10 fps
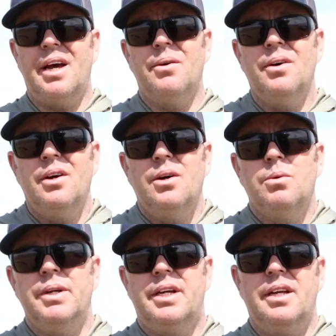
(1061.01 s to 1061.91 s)
Now,
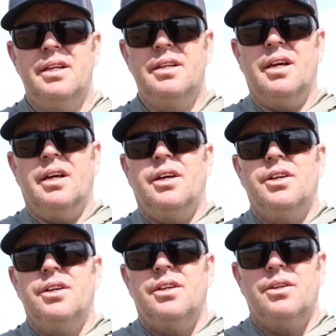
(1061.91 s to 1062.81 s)
we can
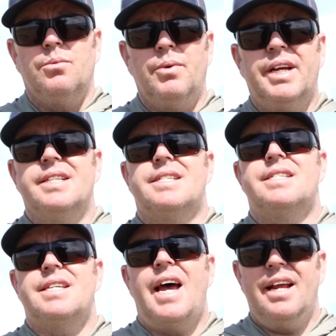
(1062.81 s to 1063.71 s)

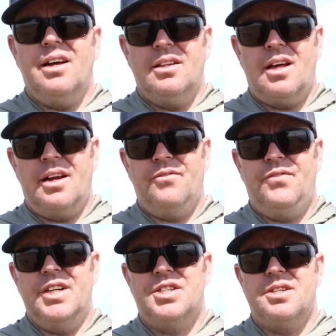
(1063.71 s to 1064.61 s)
sight a lot of
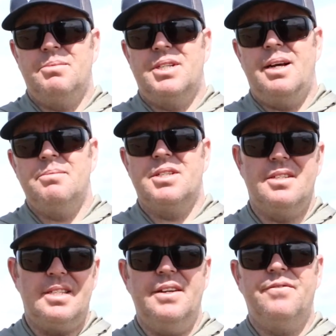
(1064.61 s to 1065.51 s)
fish sometimes
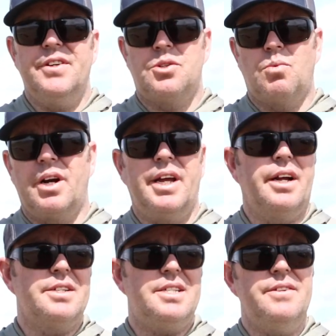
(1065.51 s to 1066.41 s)
and see fish
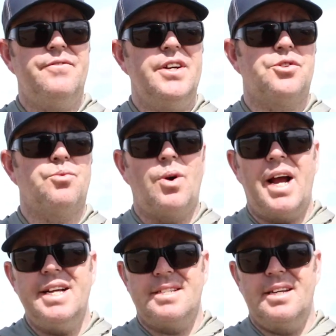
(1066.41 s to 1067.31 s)
working or see fish
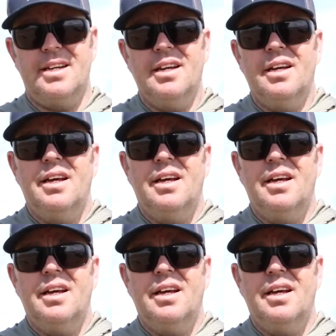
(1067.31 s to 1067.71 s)
rising,